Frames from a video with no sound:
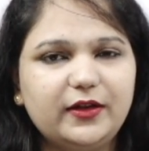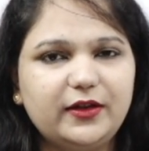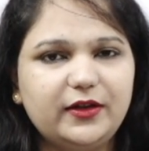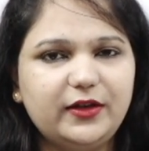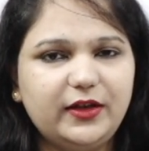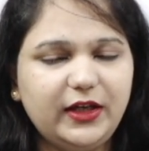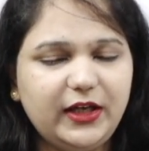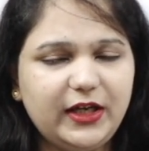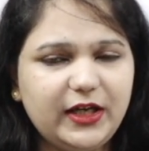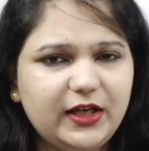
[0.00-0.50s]

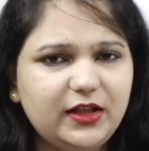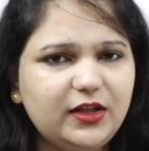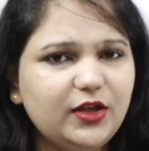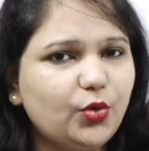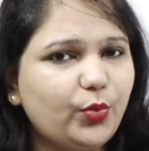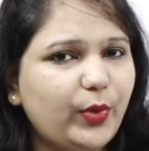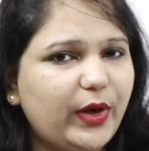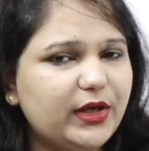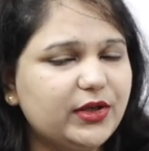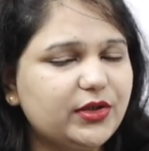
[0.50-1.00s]
Read the
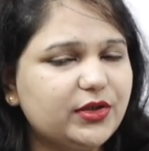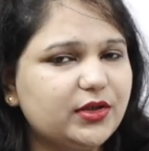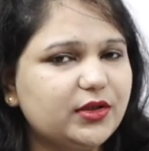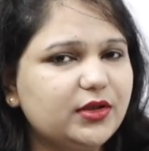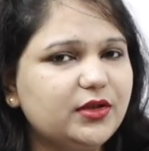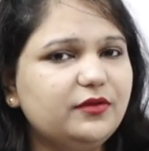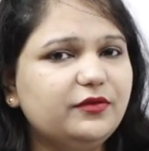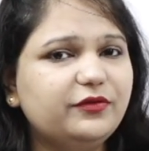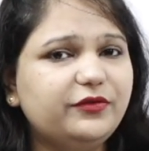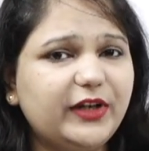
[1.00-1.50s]

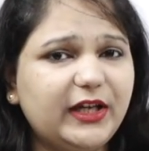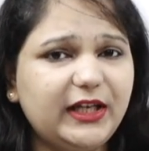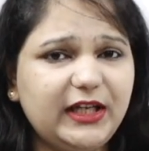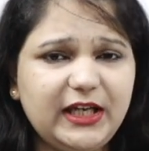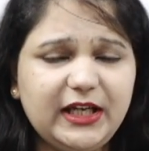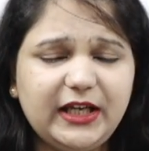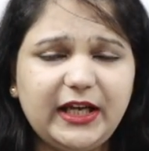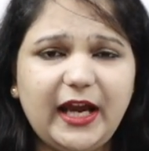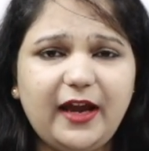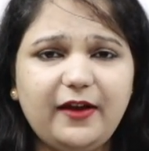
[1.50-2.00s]
question
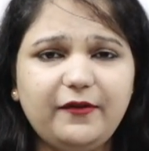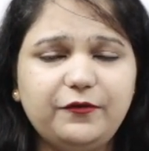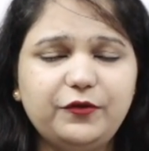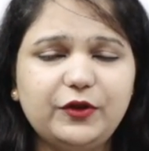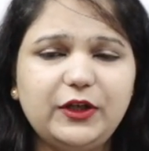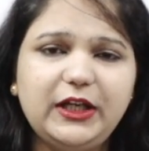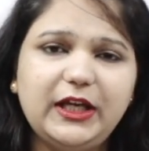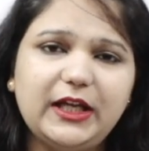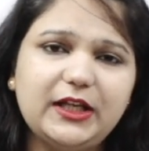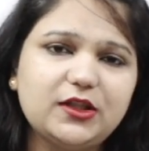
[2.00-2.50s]
very
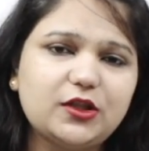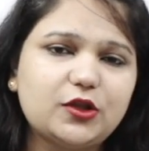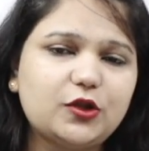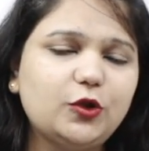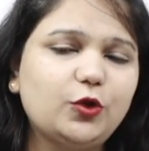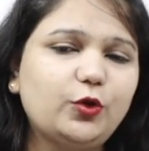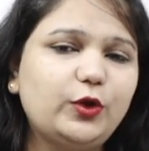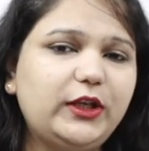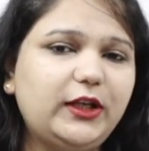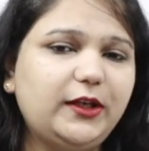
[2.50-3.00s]
carefully and
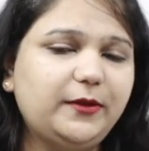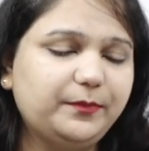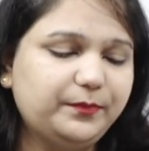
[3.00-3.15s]
slowly.